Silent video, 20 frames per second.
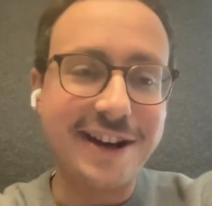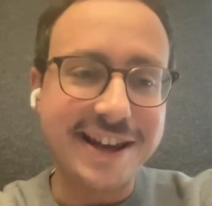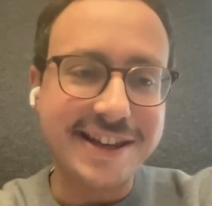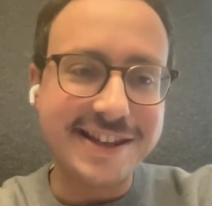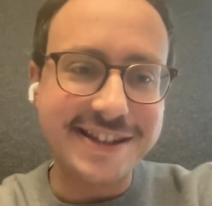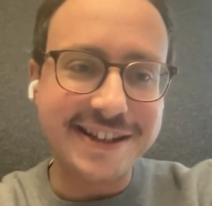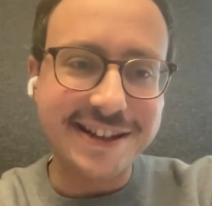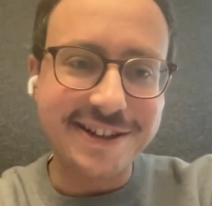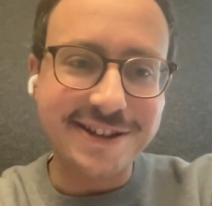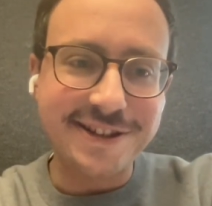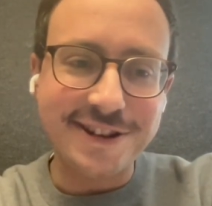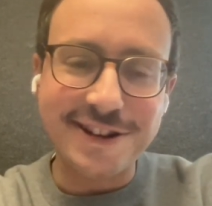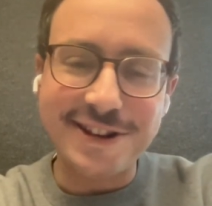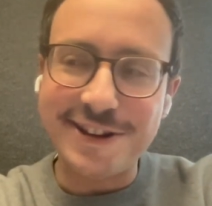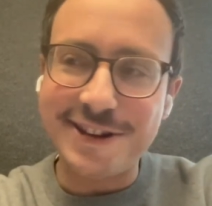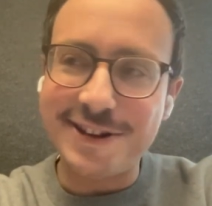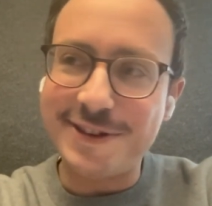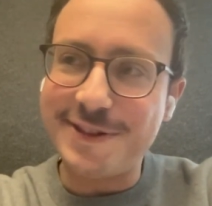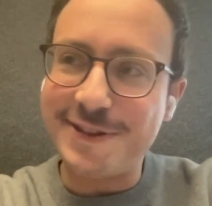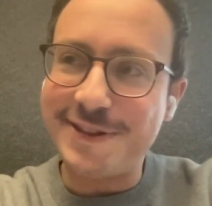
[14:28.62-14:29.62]
analyzing
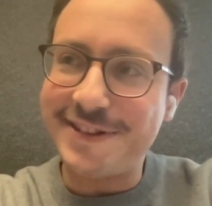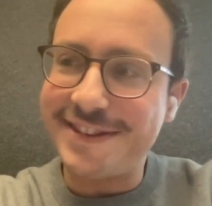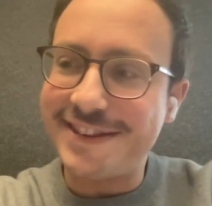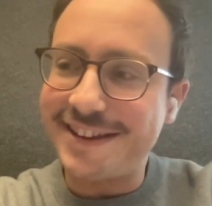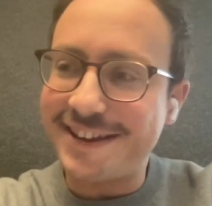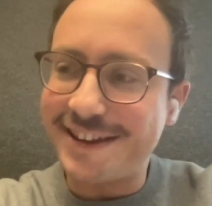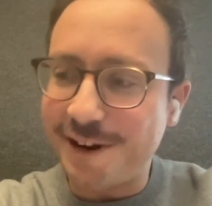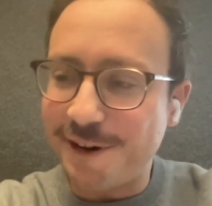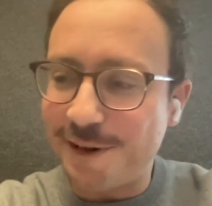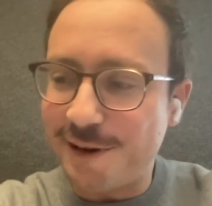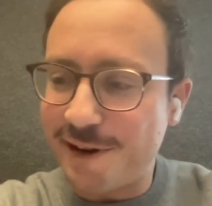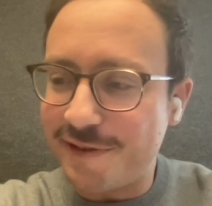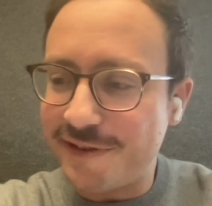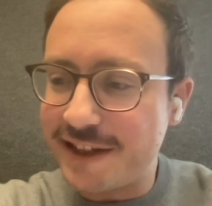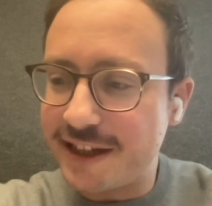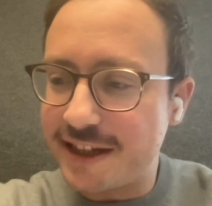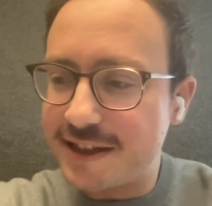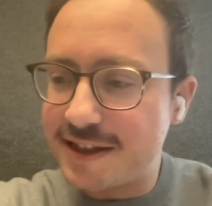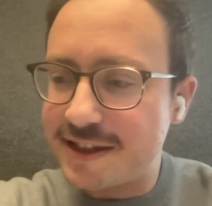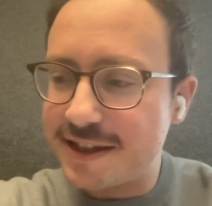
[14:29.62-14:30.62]
the all
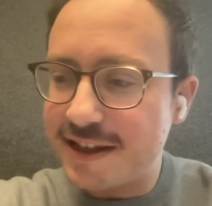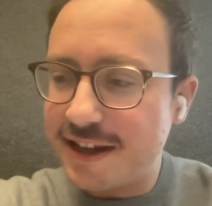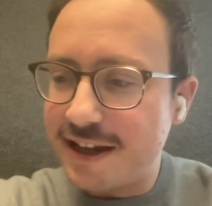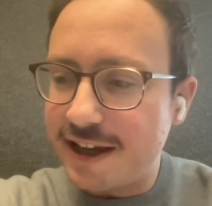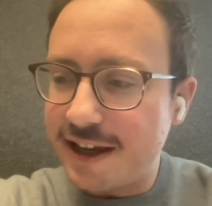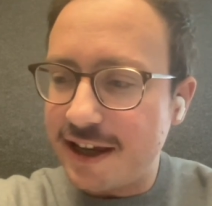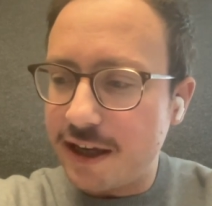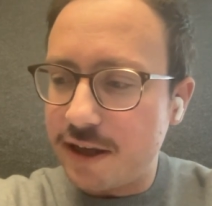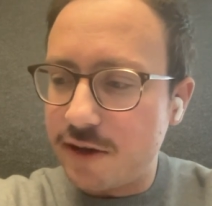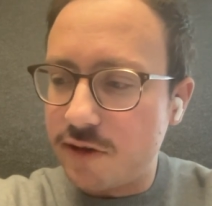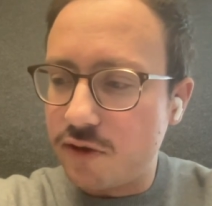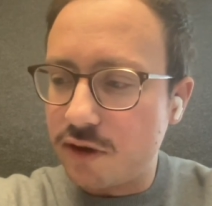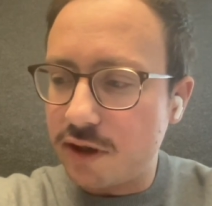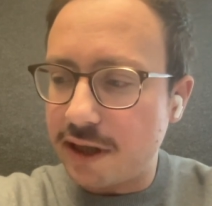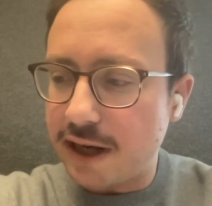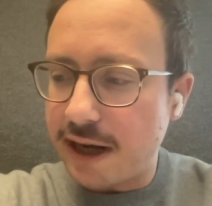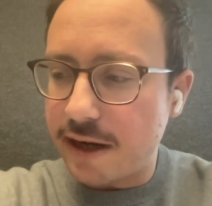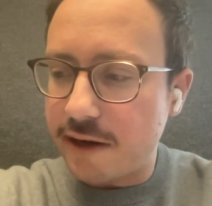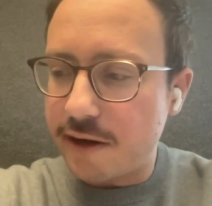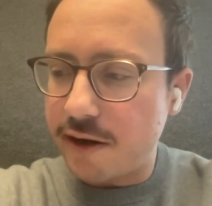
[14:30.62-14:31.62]
of this, it
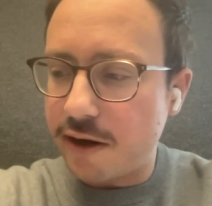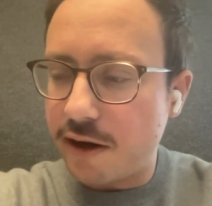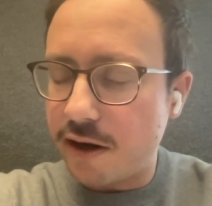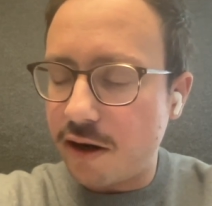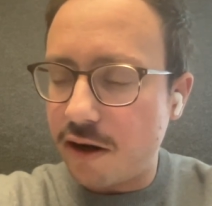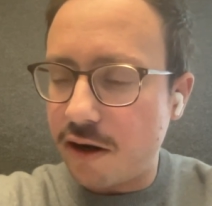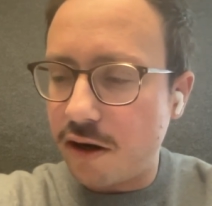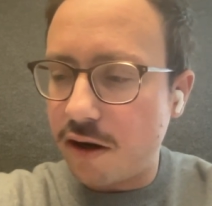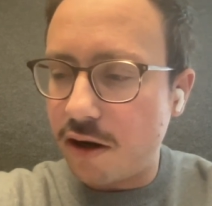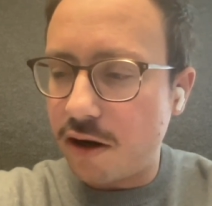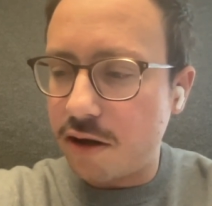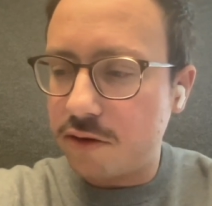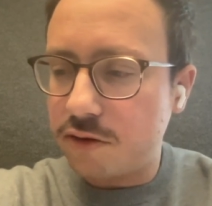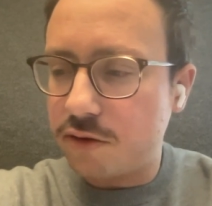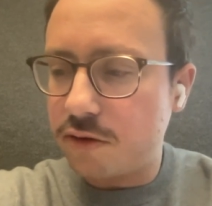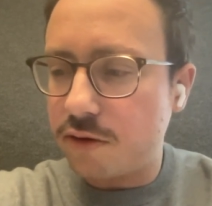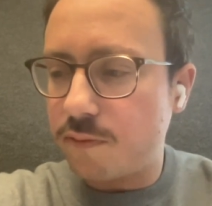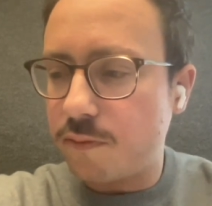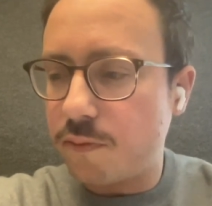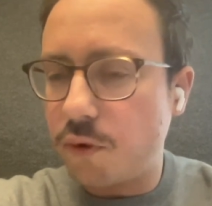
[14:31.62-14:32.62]
took like uh, uh,
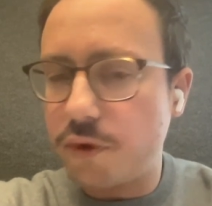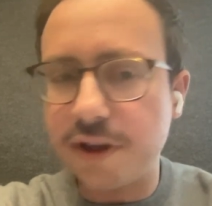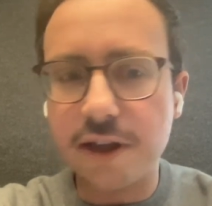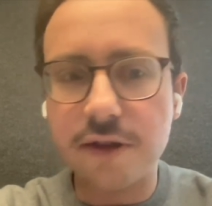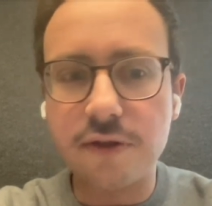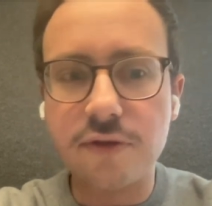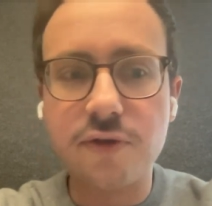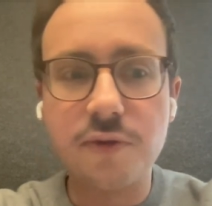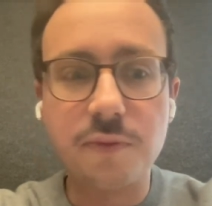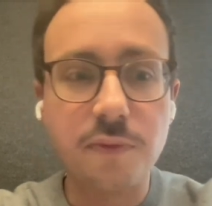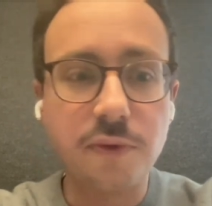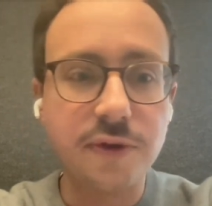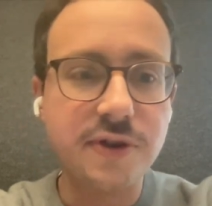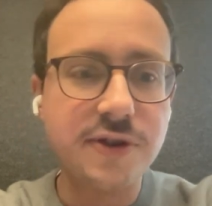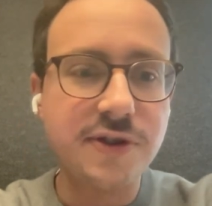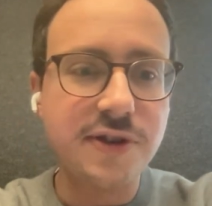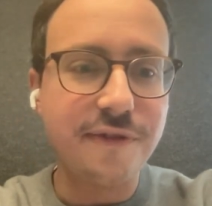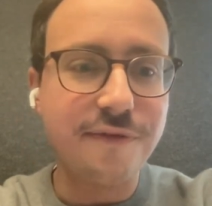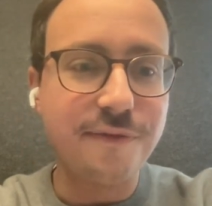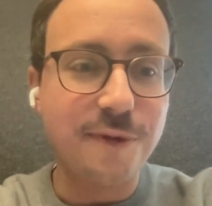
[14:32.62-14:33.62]
more than two
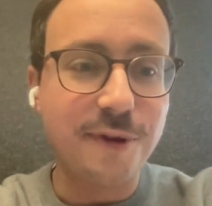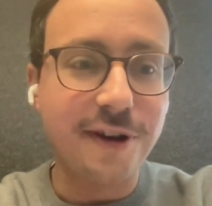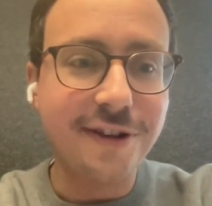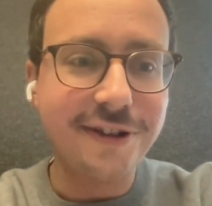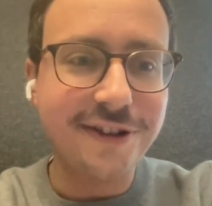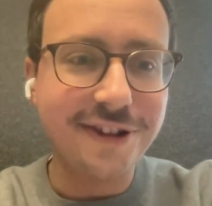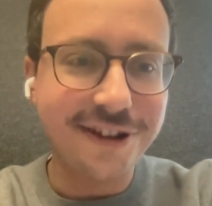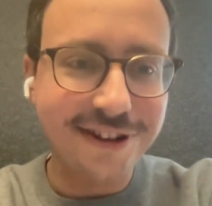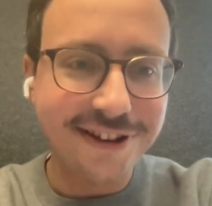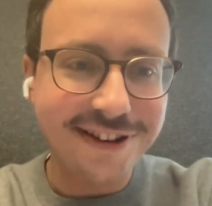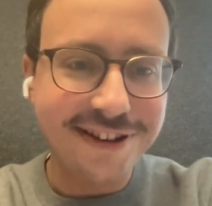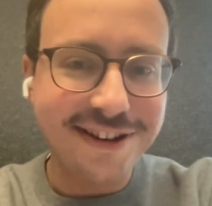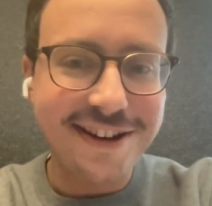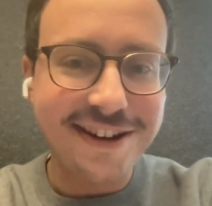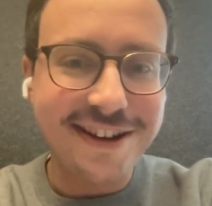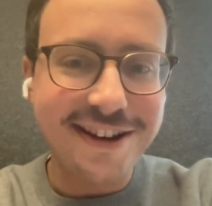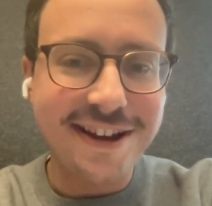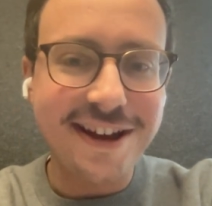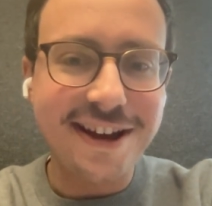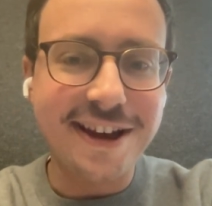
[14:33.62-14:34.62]
months of work
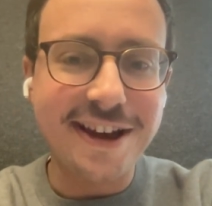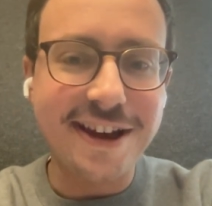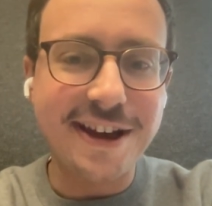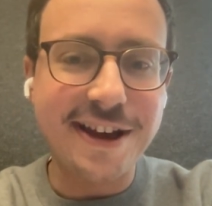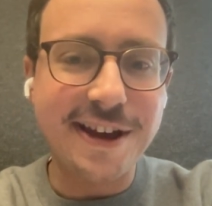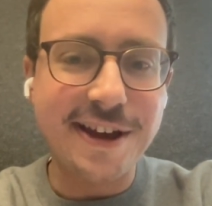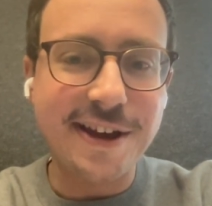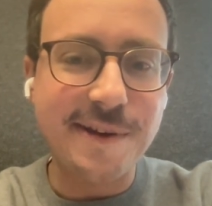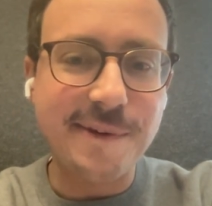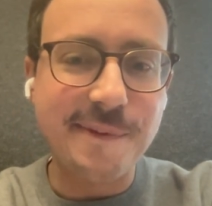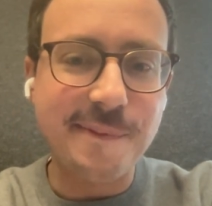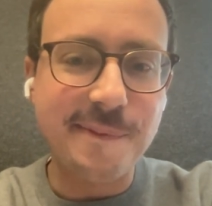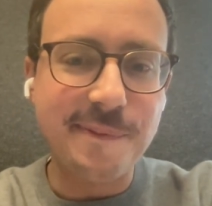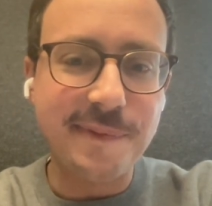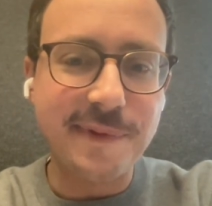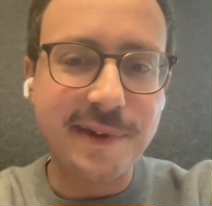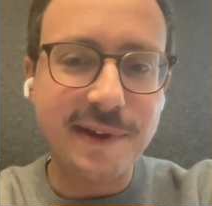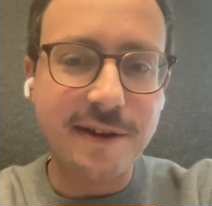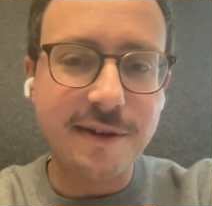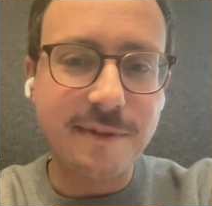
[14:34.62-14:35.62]

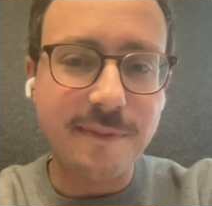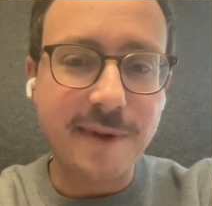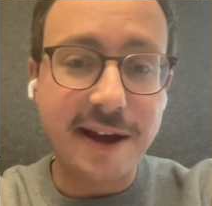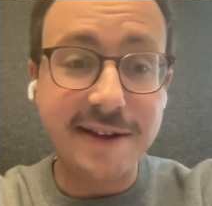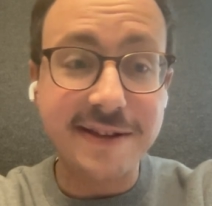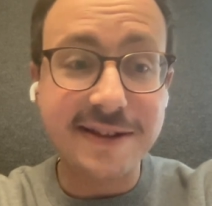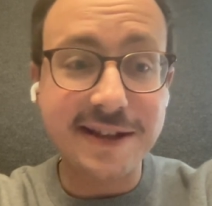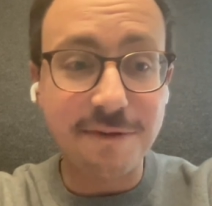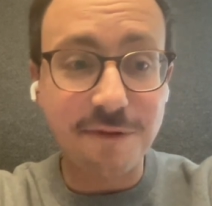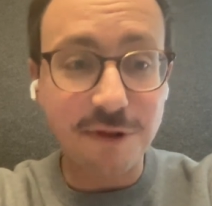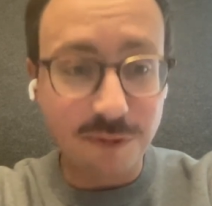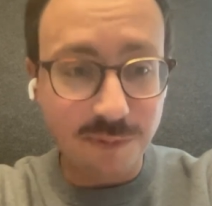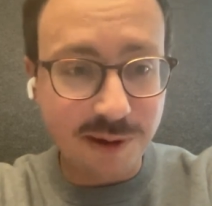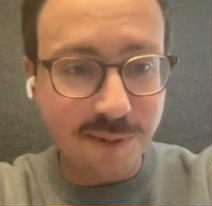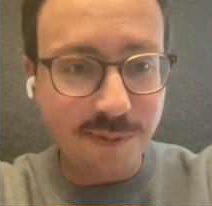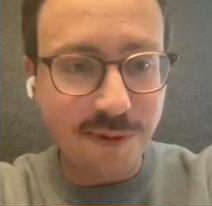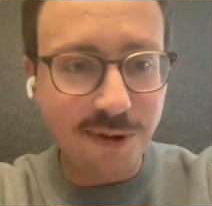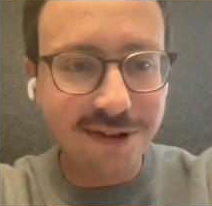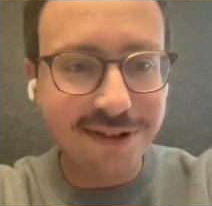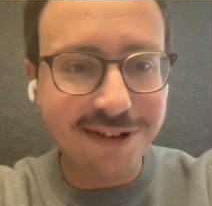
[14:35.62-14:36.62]
um, by several
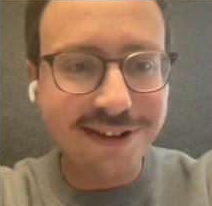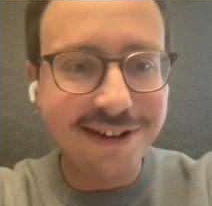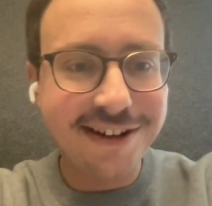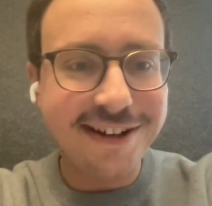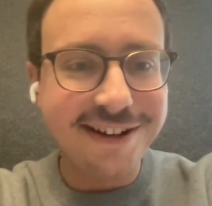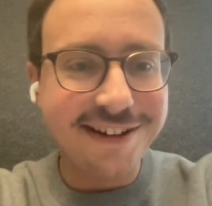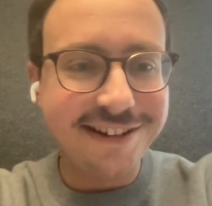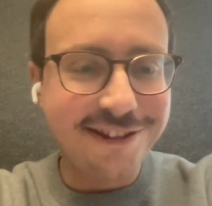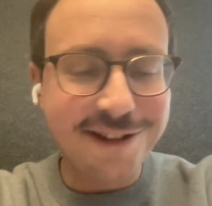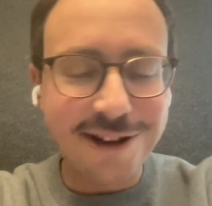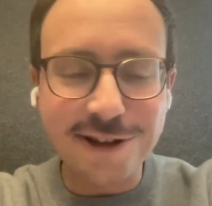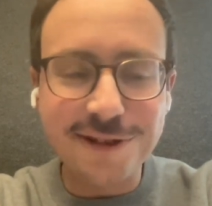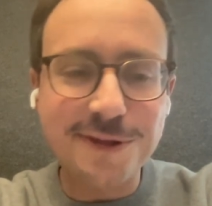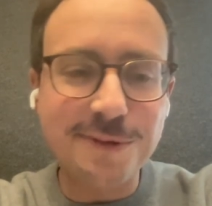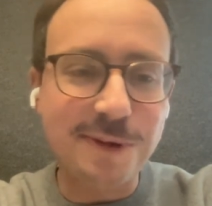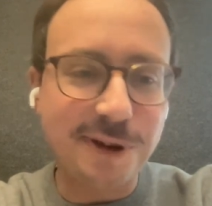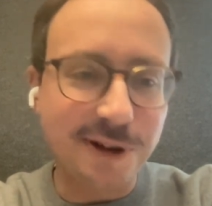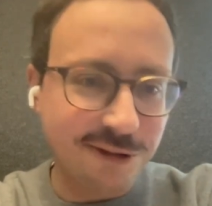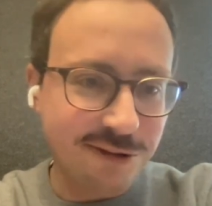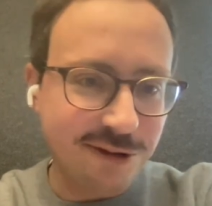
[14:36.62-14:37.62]
people. Not
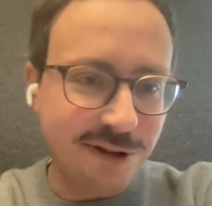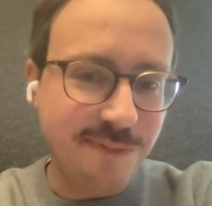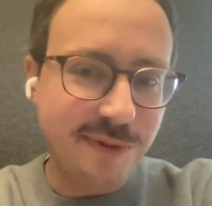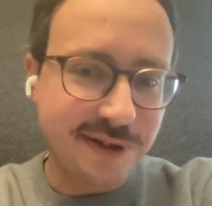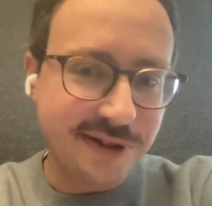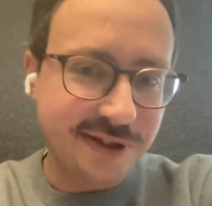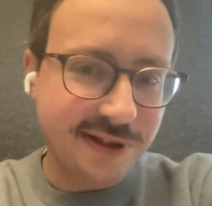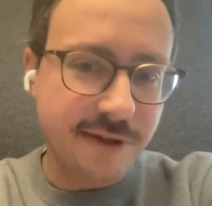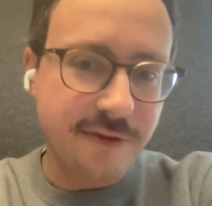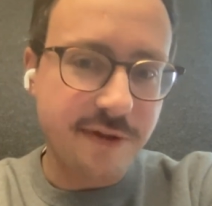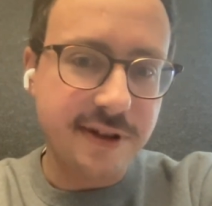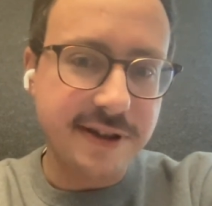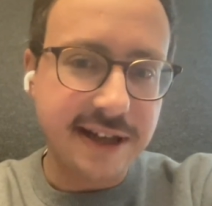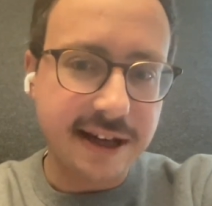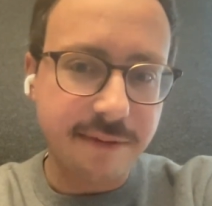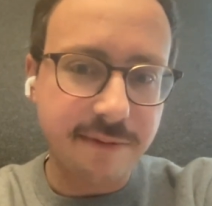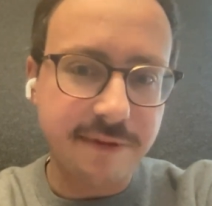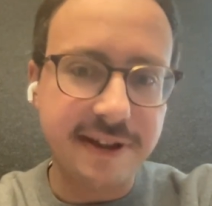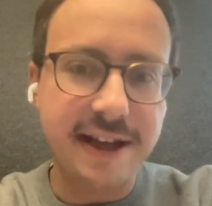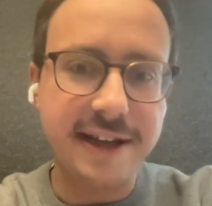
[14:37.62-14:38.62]
100% of the
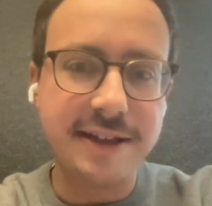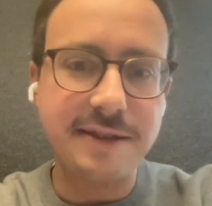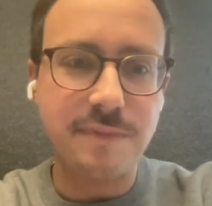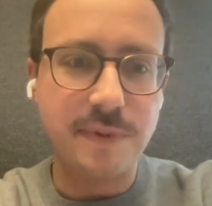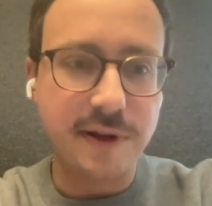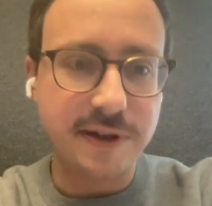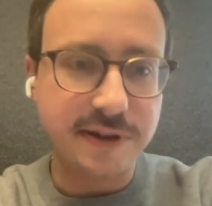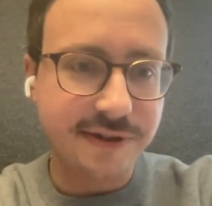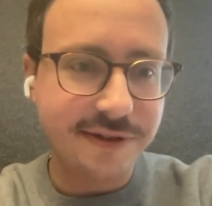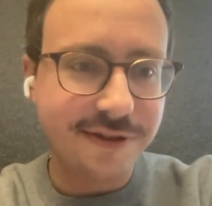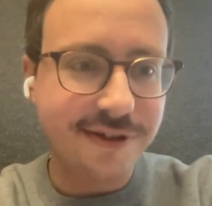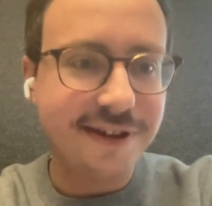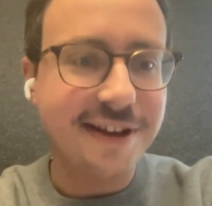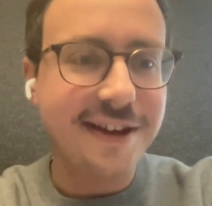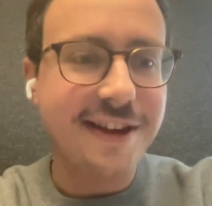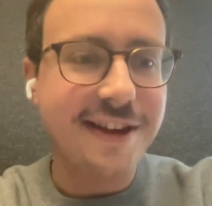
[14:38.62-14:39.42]
time that, but